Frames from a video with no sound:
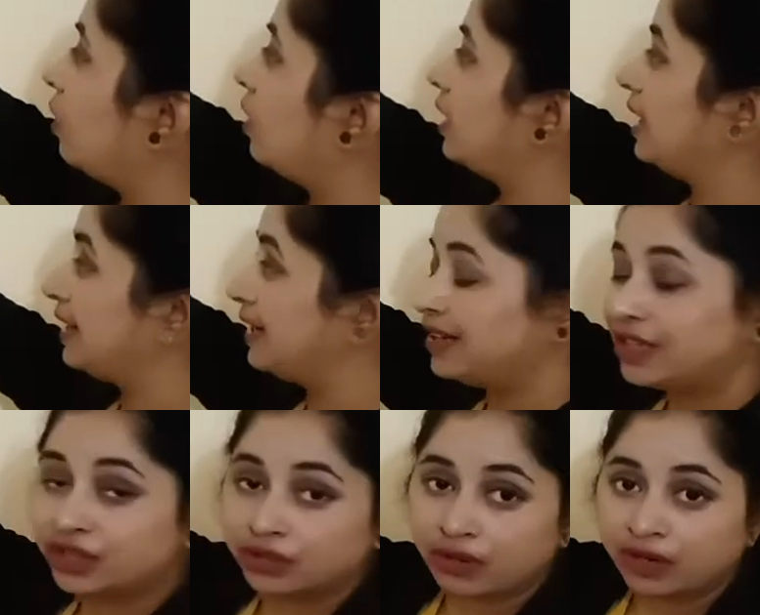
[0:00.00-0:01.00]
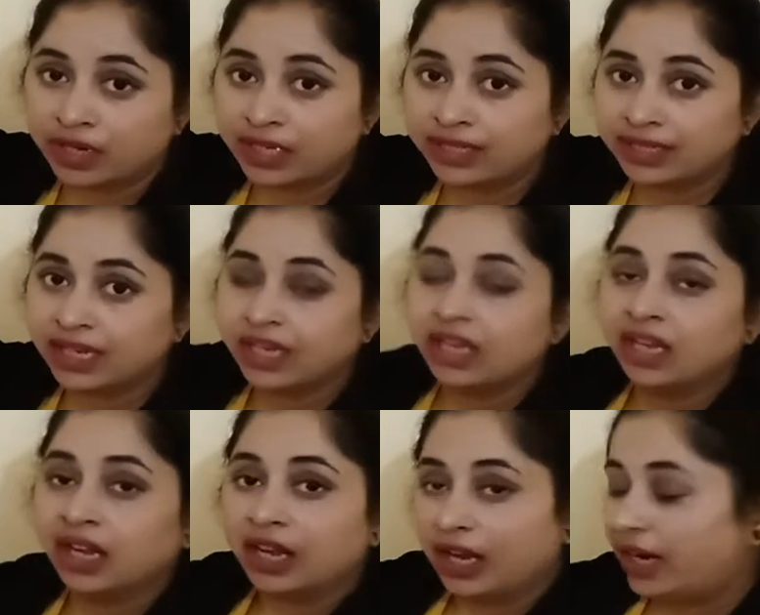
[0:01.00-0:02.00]
or English sonnets,
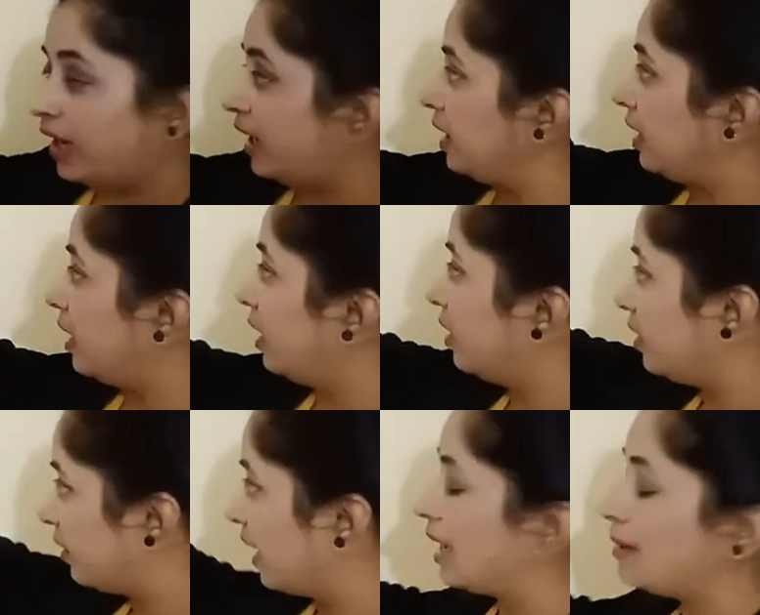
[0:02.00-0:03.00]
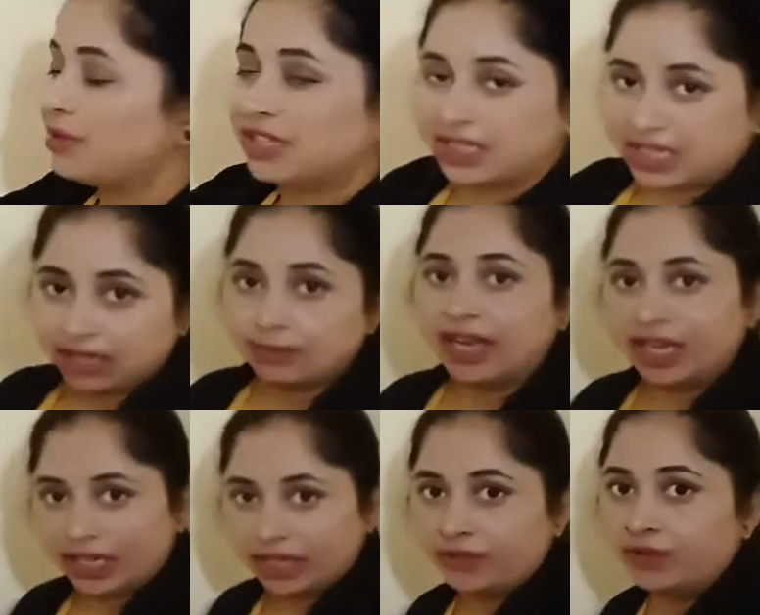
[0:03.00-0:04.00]
and the rhyme scheme I
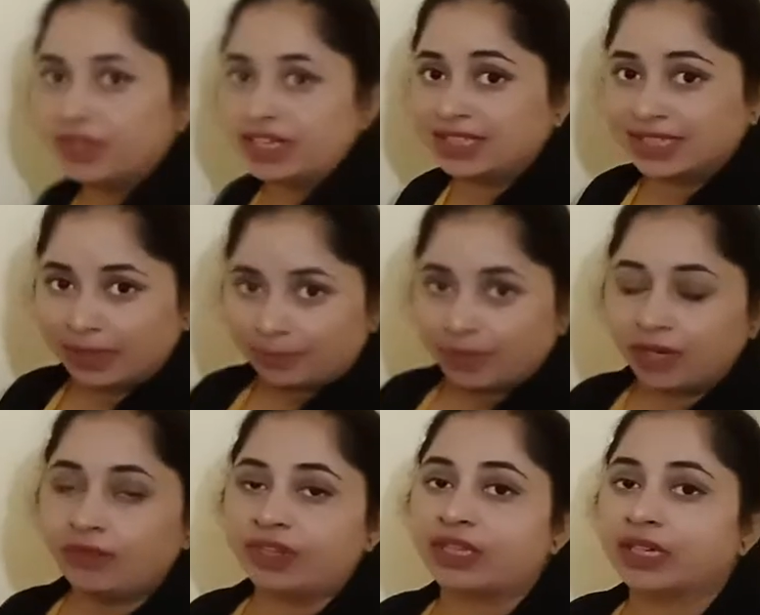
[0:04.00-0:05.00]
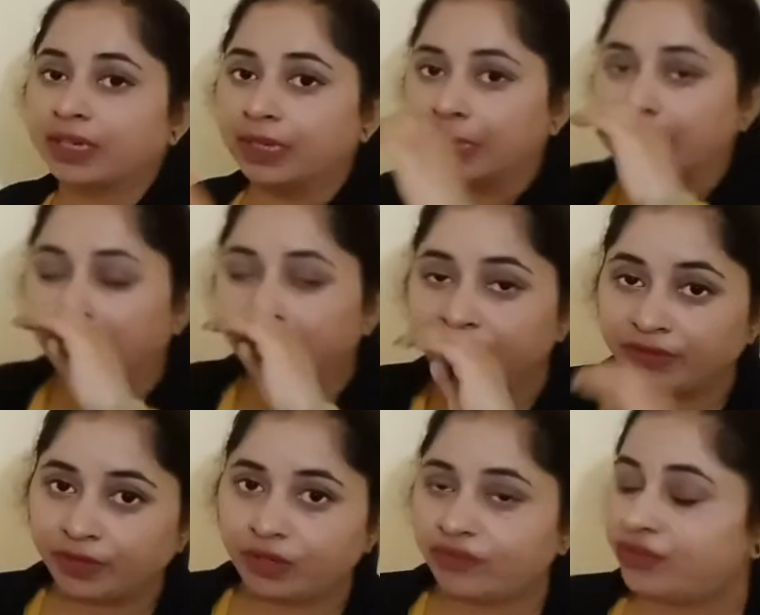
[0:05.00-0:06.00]
will give you an example with
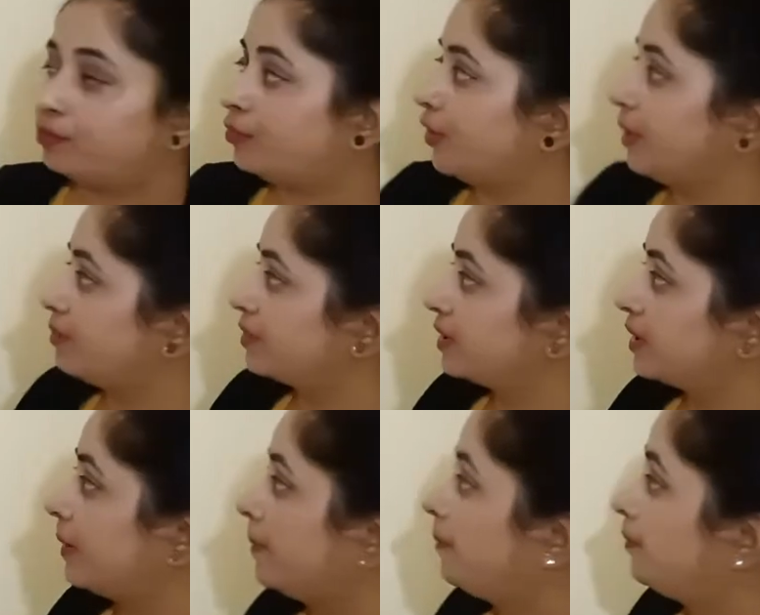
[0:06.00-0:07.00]
one of the poems.